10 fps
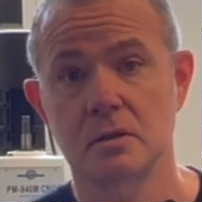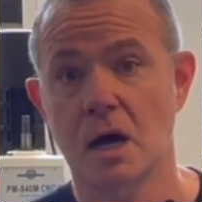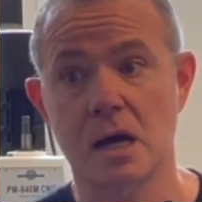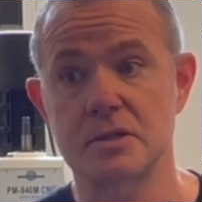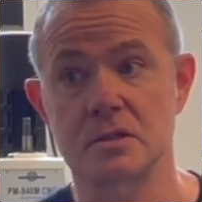
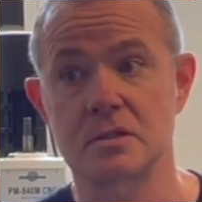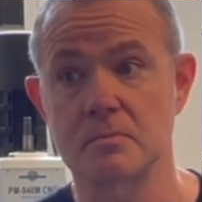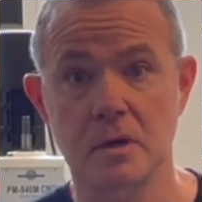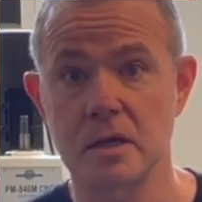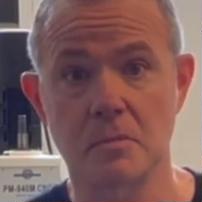I just,
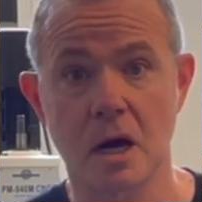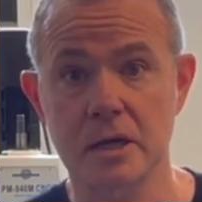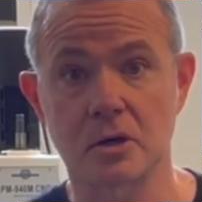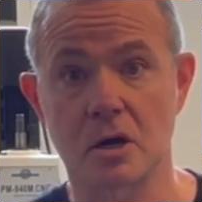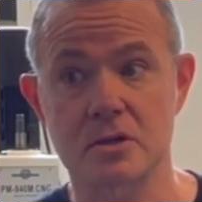in, in my
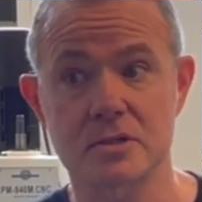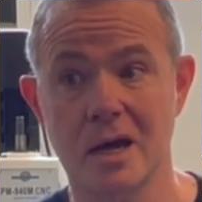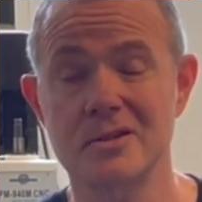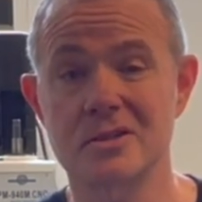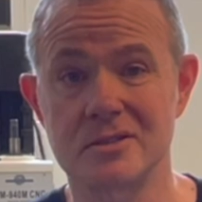cars,
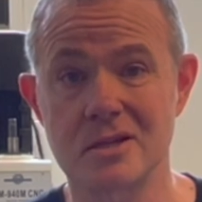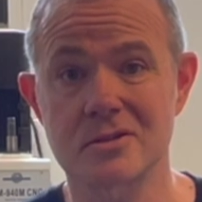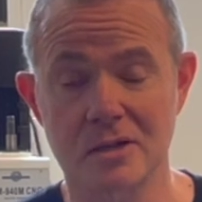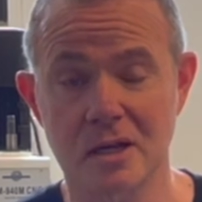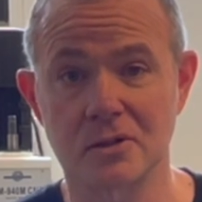I just
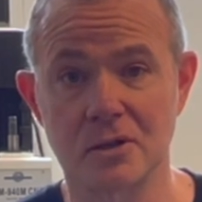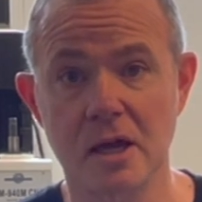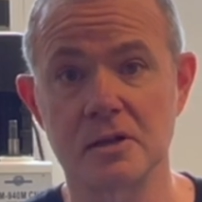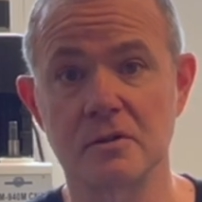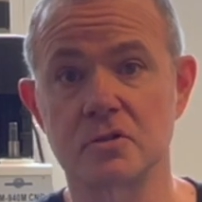disconnect the
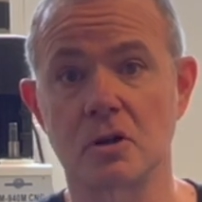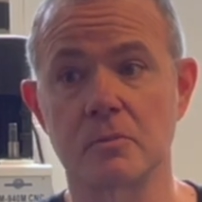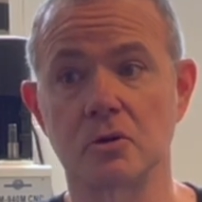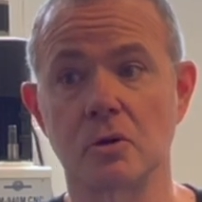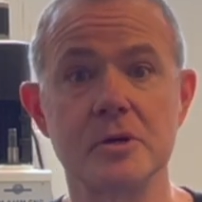negative
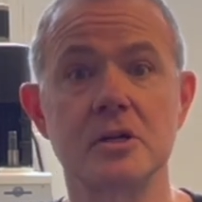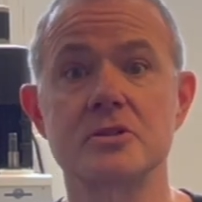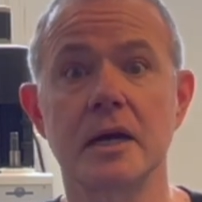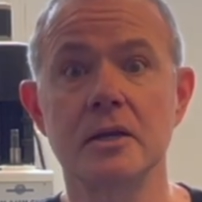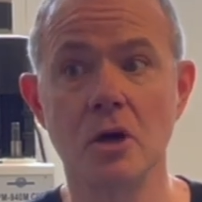terminal
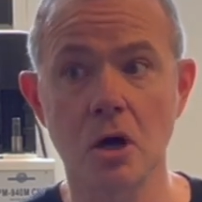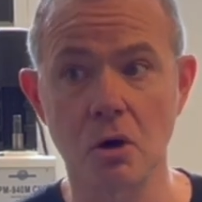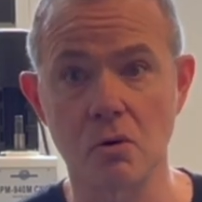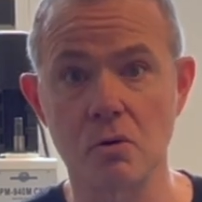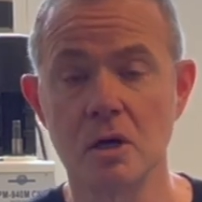because I
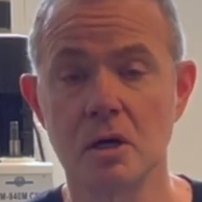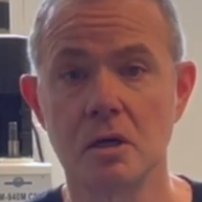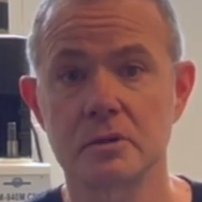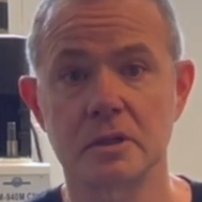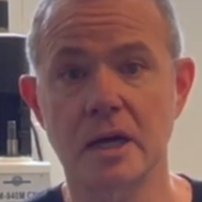know
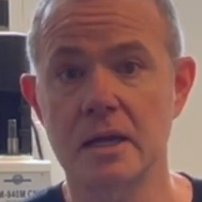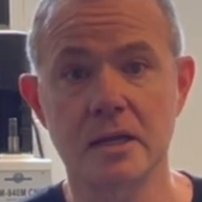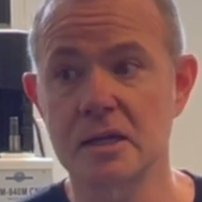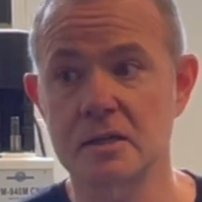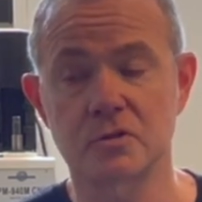that that
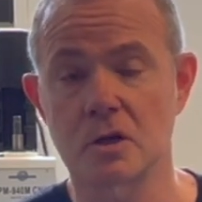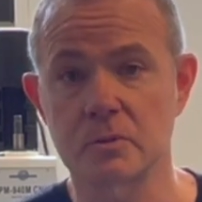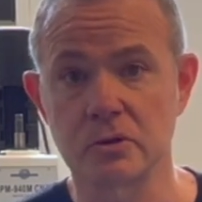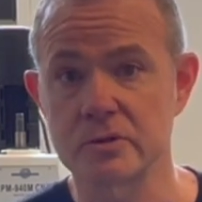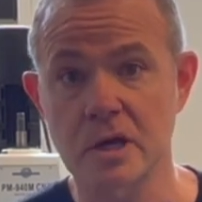negative
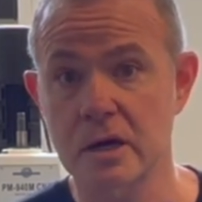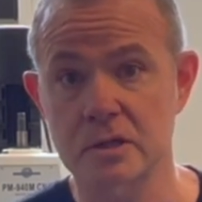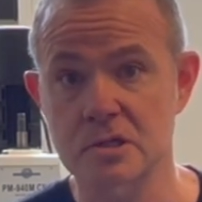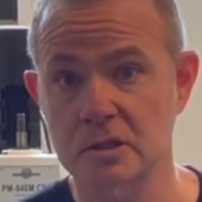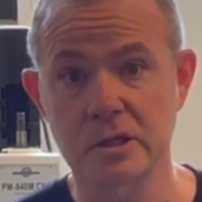terminal is not
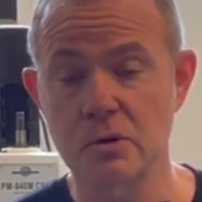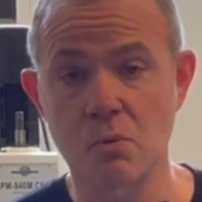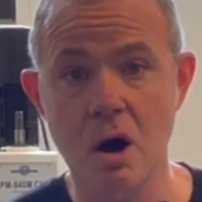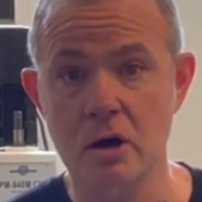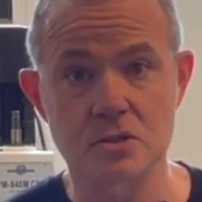going to suddenly
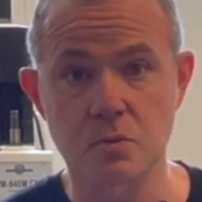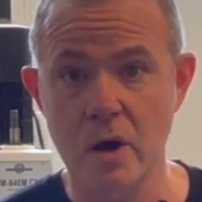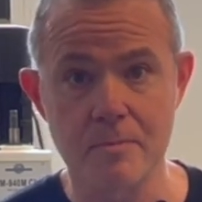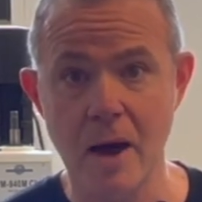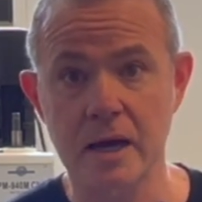walk its
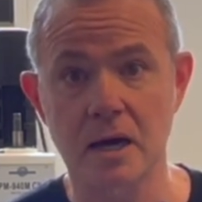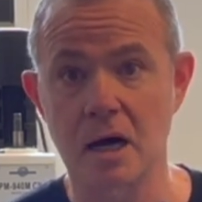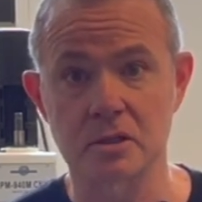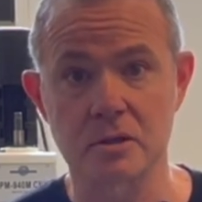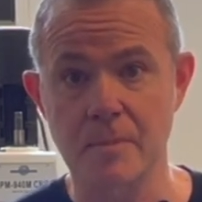way back
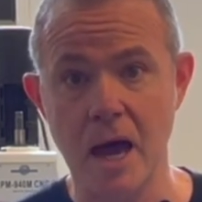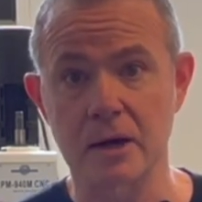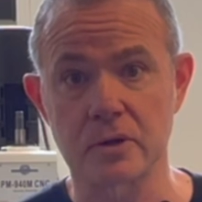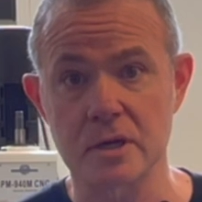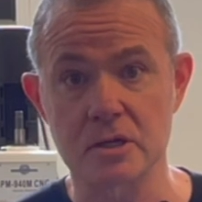onto the
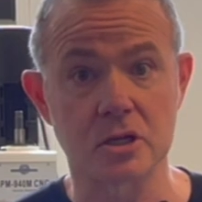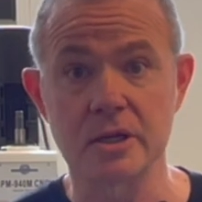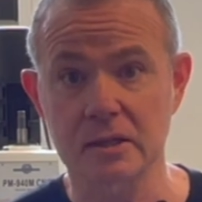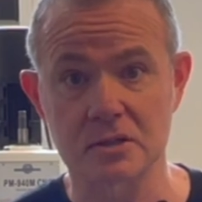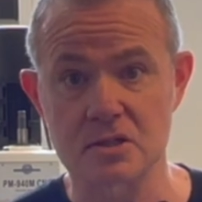battery,
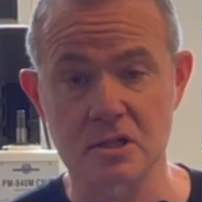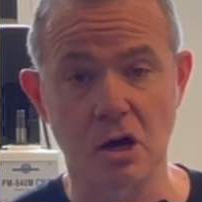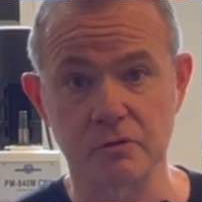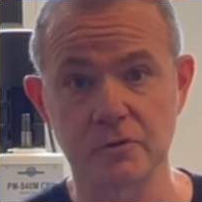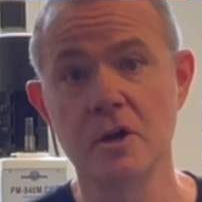connect
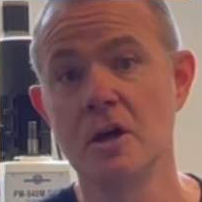itself,